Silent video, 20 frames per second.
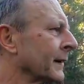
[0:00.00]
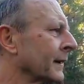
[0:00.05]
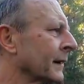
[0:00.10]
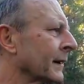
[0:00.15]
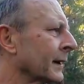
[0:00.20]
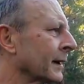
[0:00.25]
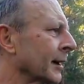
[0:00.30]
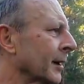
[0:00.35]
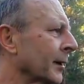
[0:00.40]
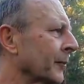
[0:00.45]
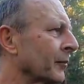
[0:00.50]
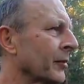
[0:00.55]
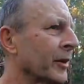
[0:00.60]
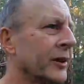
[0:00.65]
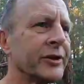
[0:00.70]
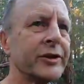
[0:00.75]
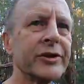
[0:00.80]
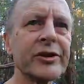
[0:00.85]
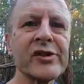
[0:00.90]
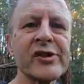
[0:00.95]

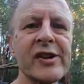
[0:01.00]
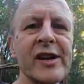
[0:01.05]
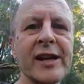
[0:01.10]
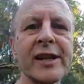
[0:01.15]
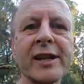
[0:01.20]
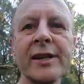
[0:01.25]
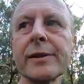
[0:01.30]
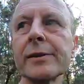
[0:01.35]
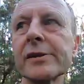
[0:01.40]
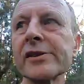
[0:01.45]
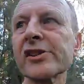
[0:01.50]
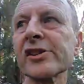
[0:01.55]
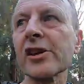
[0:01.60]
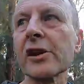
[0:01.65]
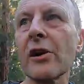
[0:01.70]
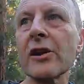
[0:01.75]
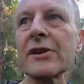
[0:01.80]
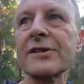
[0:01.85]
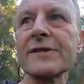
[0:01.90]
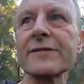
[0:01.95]
and you're seeing a
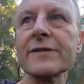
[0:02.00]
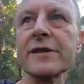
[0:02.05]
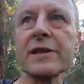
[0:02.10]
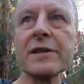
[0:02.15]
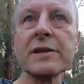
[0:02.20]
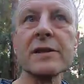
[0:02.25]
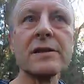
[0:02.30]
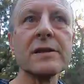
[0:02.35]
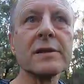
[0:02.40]
slice of it,